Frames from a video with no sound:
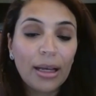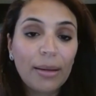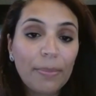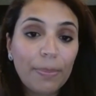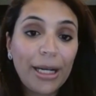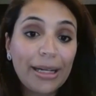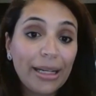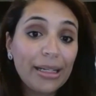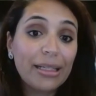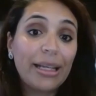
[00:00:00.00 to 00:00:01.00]
Bahrain
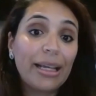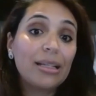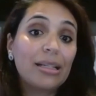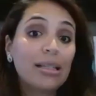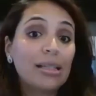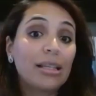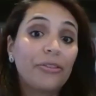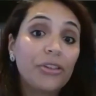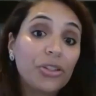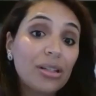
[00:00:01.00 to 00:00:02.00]
gained its
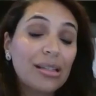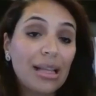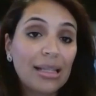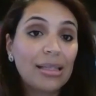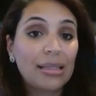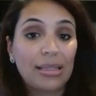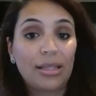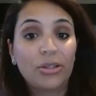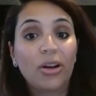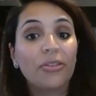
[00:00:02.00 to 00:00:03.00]
official status as a
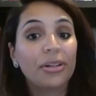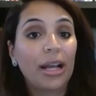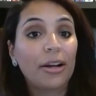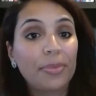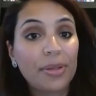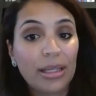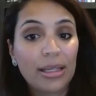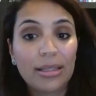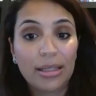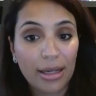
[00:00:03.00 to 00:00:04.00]
sovereign Arab
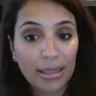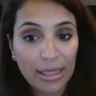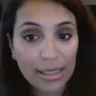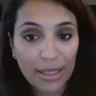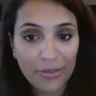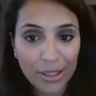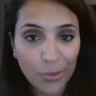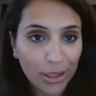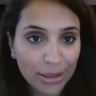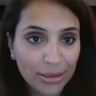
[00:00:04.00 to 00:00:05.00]
state in
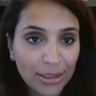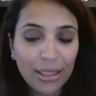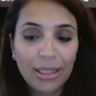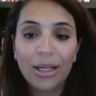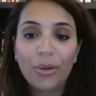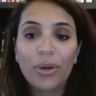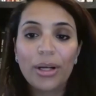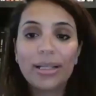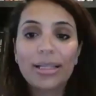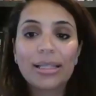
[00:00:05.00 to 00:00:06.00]
1971, when
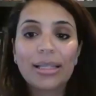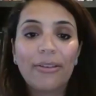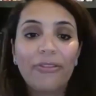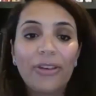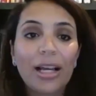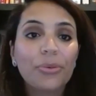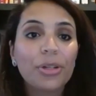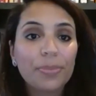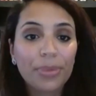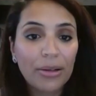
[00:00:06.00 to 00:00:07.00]
its flag
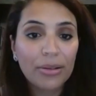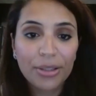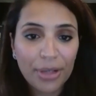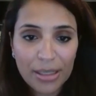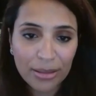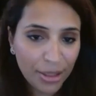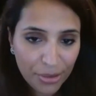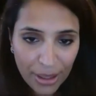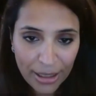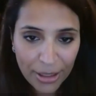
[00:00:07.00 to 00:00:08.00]
was proudly raised at the
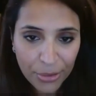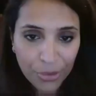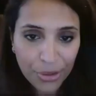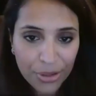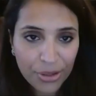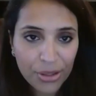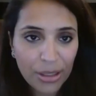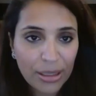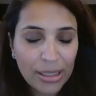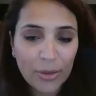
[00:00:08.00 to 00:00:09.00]
UN headquarters
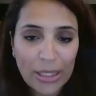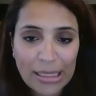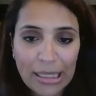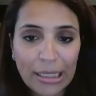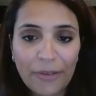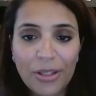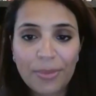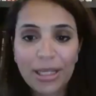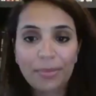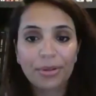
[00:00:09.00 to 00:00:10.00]
on this 22nd of
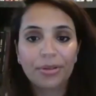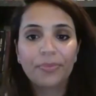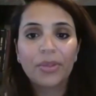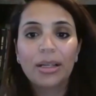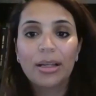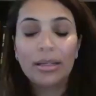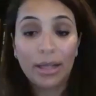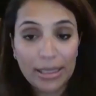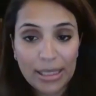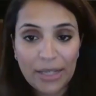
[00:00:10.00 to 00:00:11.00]
September,
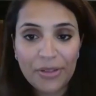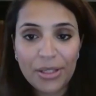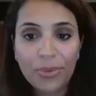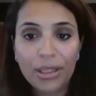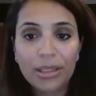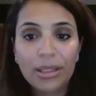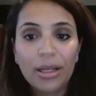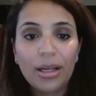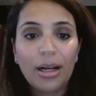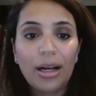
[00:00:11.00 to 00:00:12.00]
1971.
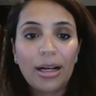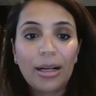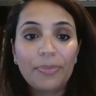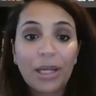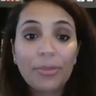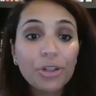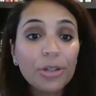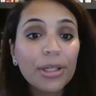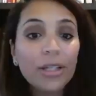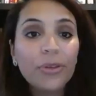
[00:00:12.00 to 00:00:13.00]
I'm sure
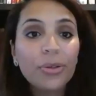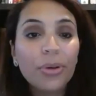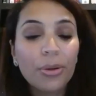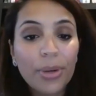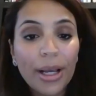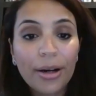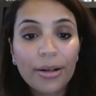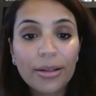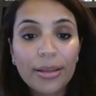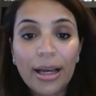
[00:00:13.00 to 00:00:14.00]
many of you are
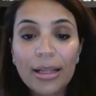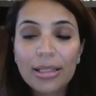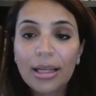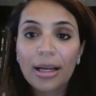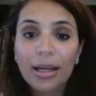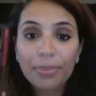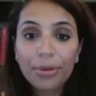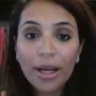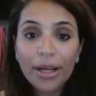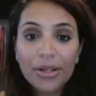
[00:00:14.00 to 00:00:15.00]
aware that
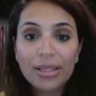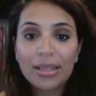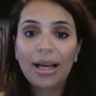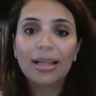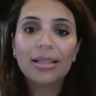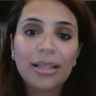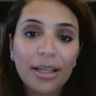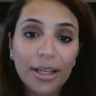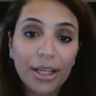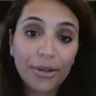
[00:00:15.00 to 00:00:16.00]
prior to that,
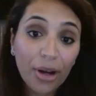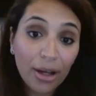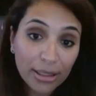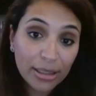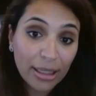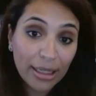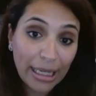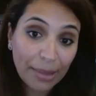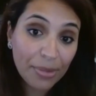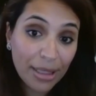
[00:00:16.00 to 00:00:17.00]
Iran
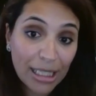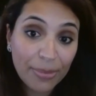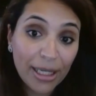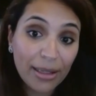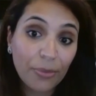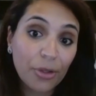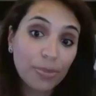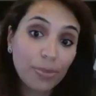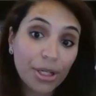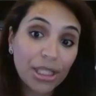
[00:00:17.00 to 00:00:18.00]
claimed that Bahrain was
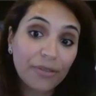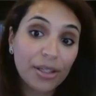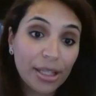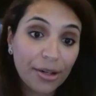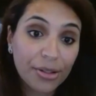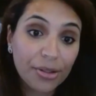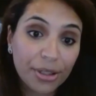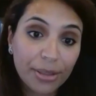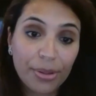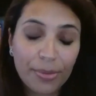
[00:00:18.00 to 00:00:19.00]
part of its
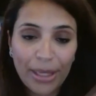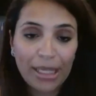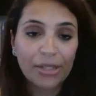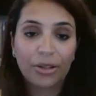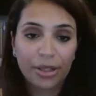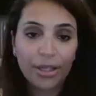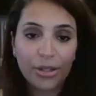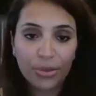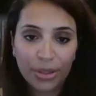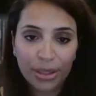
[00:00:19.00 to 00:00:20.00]
territory, but based on
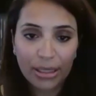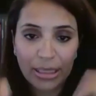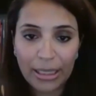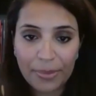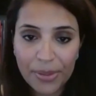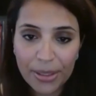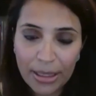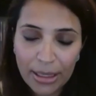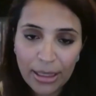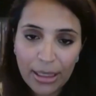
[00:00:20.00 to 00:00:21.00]
historical claims.
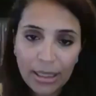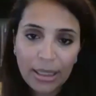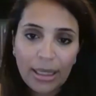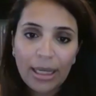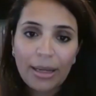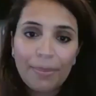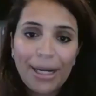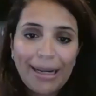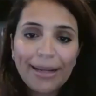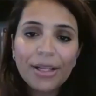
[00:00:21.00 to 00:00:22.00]

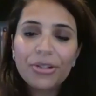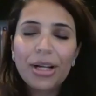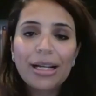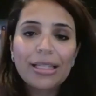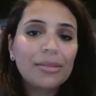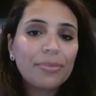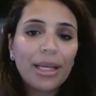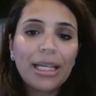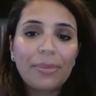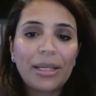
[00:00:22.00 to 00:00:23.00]
Bahrain attracted
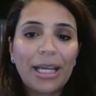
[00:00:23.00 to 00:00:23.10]
many